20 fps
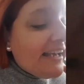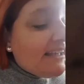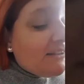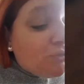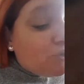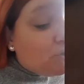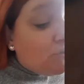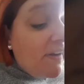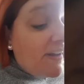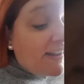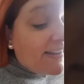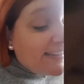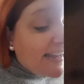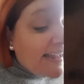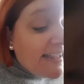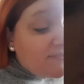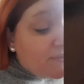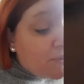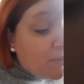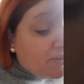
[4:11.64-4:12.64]
It's all right,
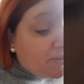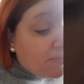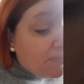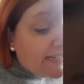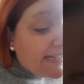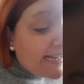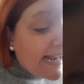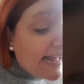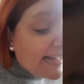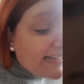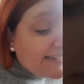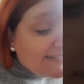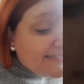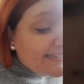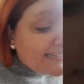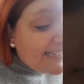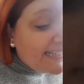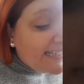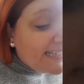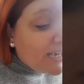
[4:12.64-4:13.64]
Dave, I wasn't being
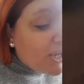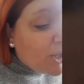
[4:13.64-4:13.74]
nasty.